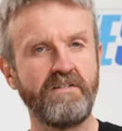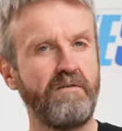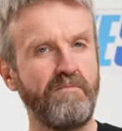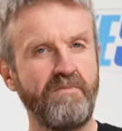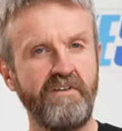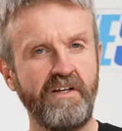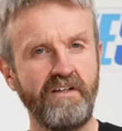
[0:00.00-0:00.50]

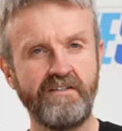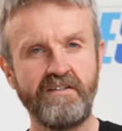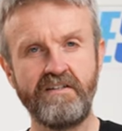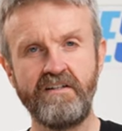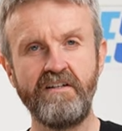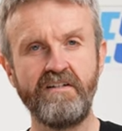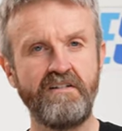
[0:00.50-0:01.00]
something
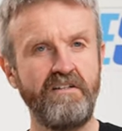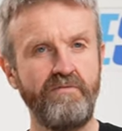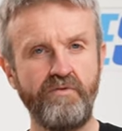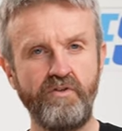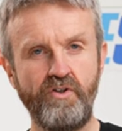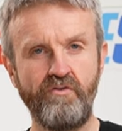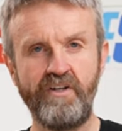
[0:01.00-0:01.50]

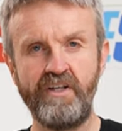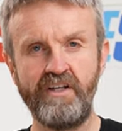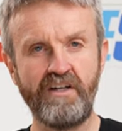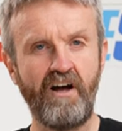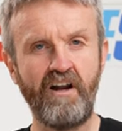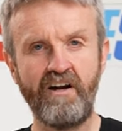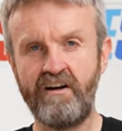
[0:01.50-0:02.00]
distinctive,
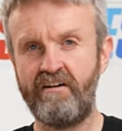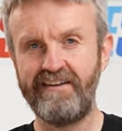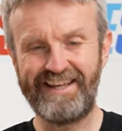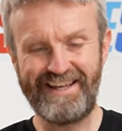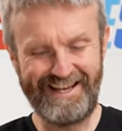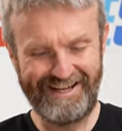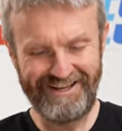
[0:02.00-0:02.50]
unique,
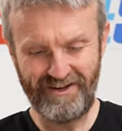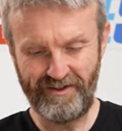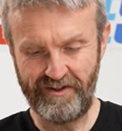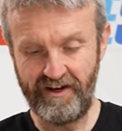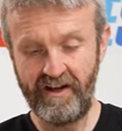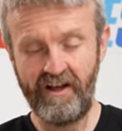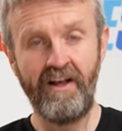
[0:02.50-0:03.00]
unlike any
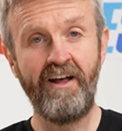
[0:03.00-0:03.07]
other.